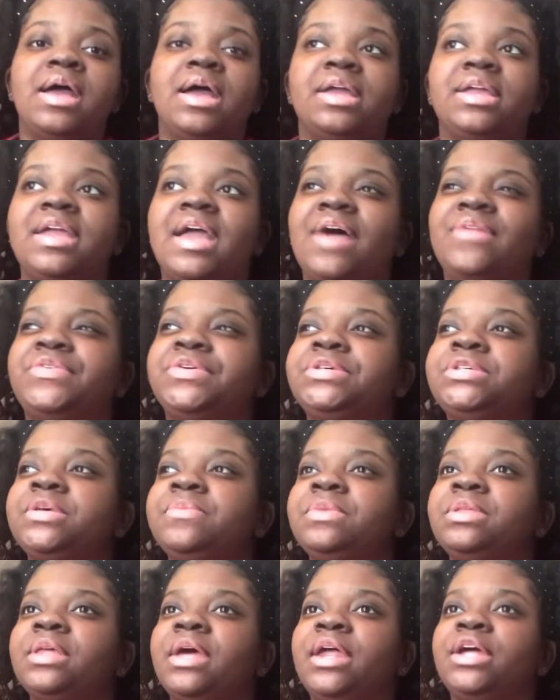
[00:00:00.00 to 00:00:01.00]
Yeah, this is
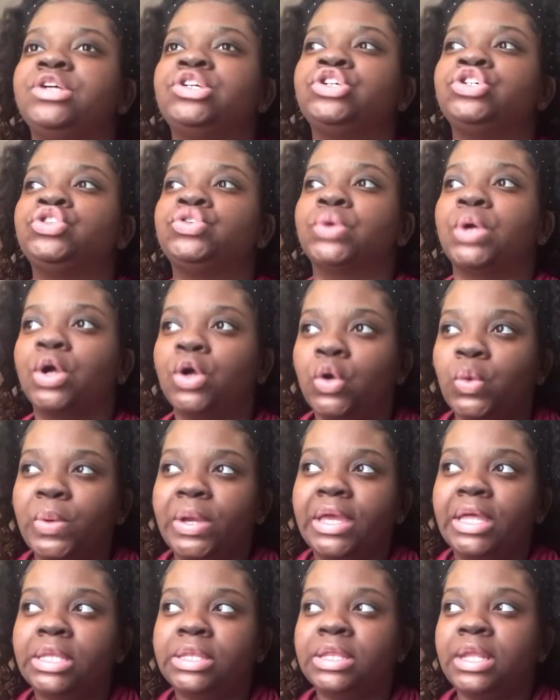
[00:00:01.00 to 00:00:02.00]
something that I struggle
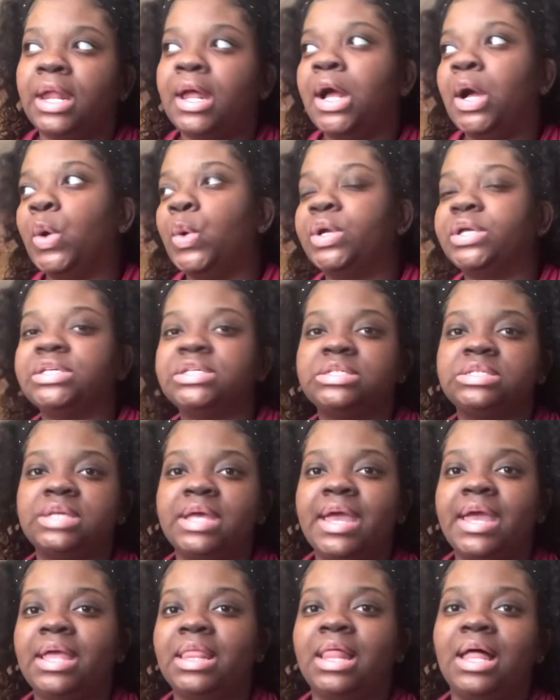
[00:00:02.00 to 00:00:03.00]
with, and I always
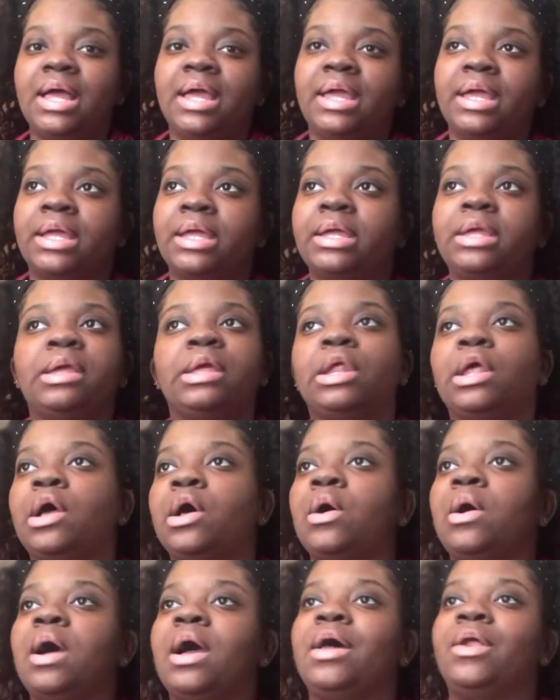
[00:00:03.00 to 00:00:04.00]
say, like, you
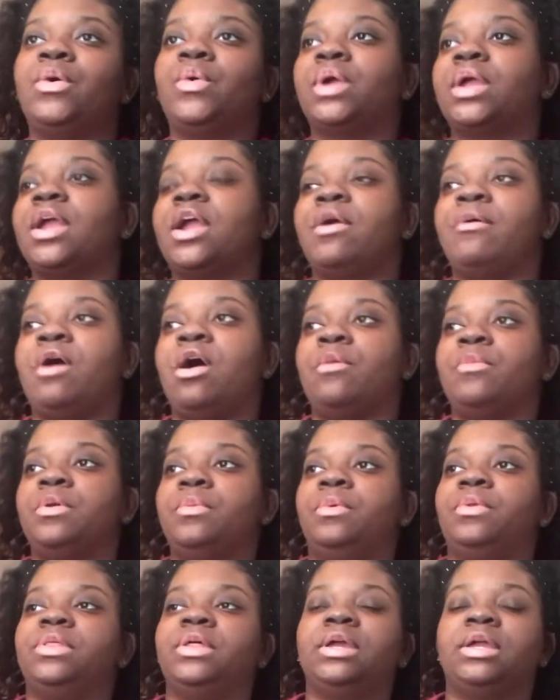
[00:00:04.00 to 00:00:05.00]
know, I don't care about what
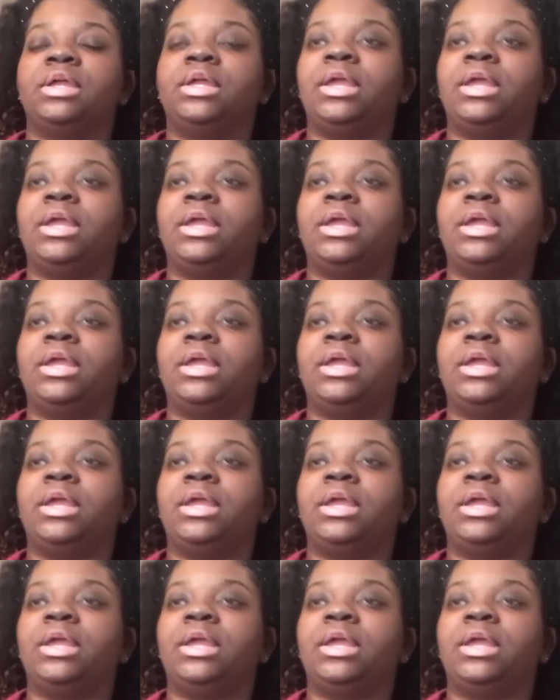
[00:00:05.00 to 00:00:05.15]
people think.